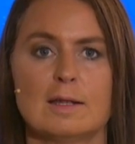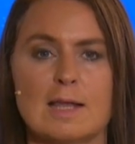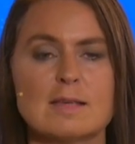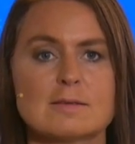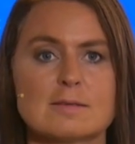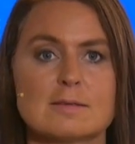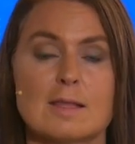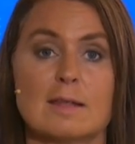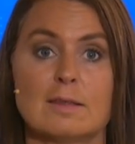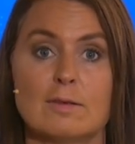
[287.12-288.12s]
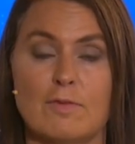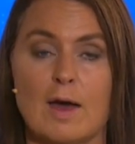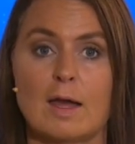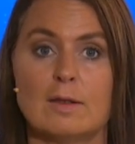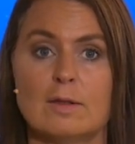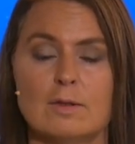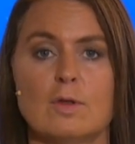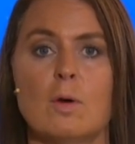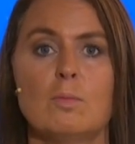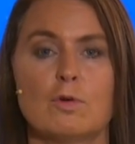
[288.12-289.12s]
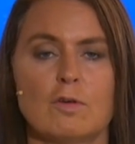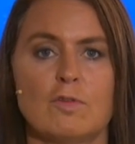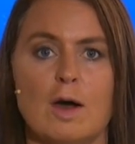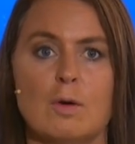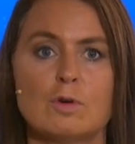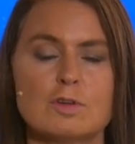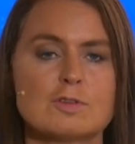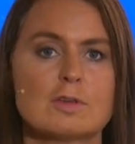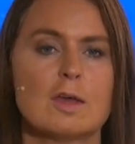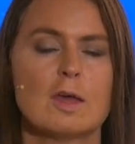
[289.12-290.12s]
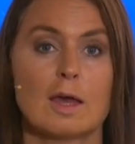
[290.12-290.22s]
less than a defined number of hours,